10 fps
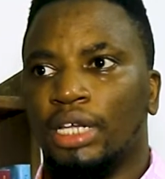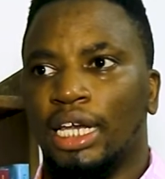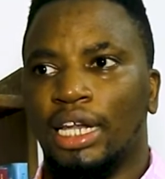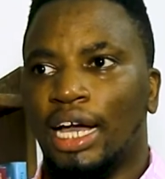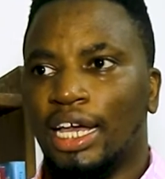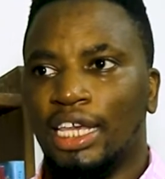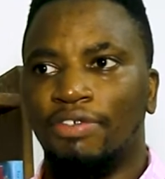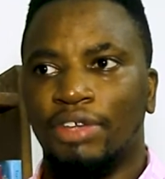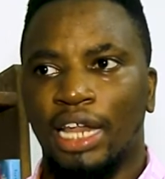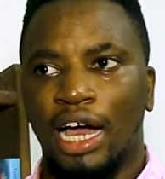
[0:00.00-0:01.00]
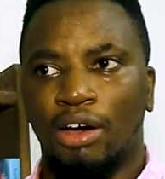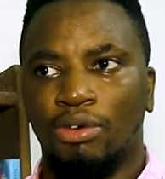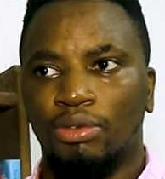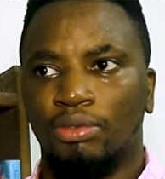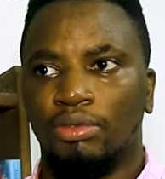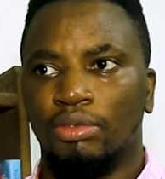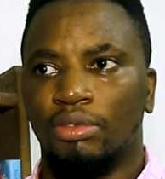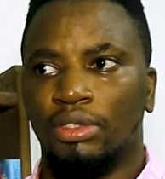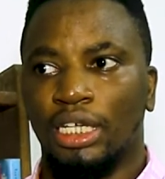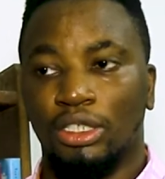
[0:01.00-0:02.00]
And even now,
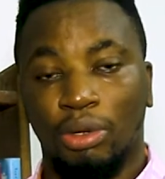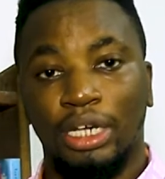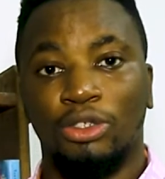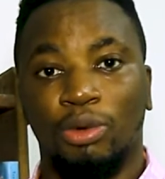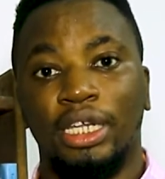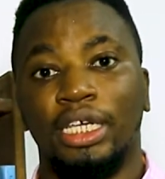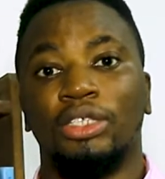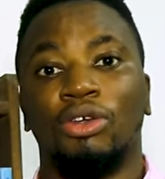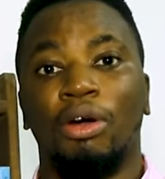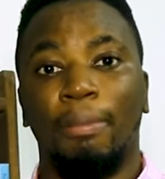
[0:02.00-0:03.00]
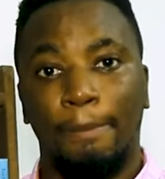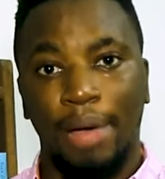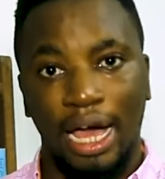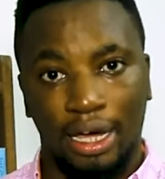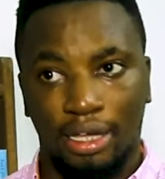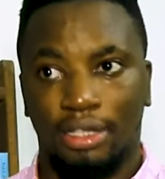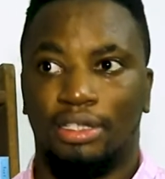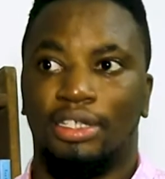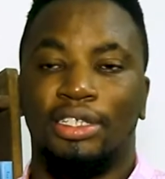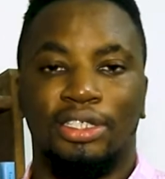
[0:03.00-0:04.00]
in 2020, he's gone back
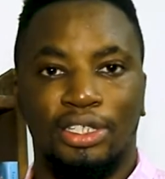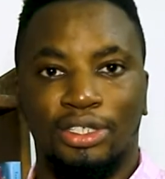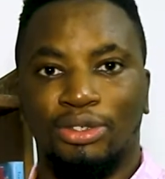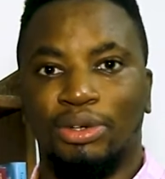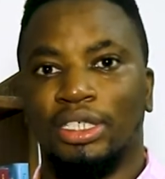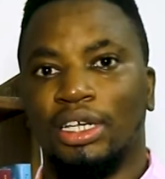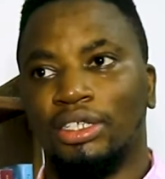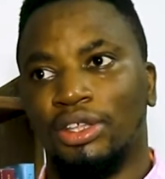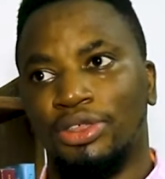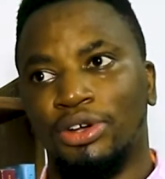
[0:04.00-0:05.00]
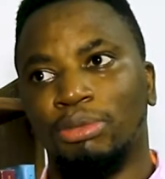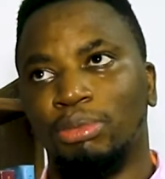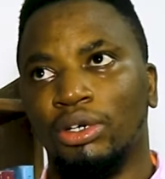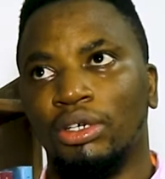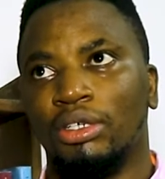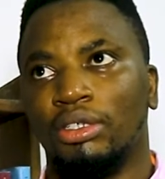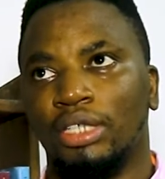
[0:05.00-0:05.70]
to the stories because the 3rd book,